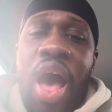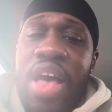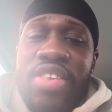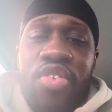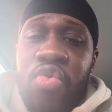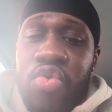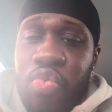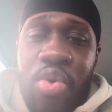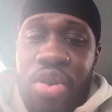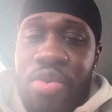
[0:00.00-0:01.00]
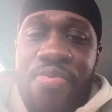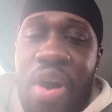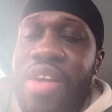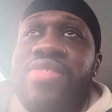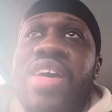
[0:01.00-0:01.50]
Isaac Cruz is one of them
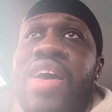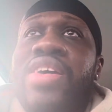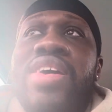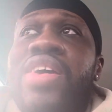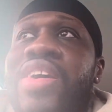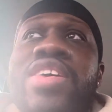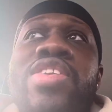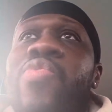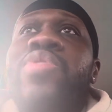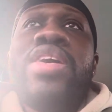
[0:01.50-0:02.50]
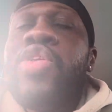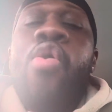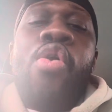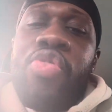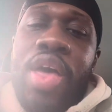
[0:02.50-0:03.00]
fighters that he don't need
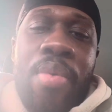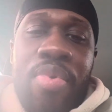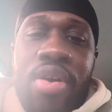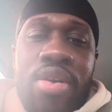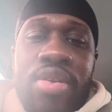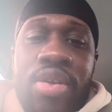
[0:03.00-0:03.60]
all that, bruh.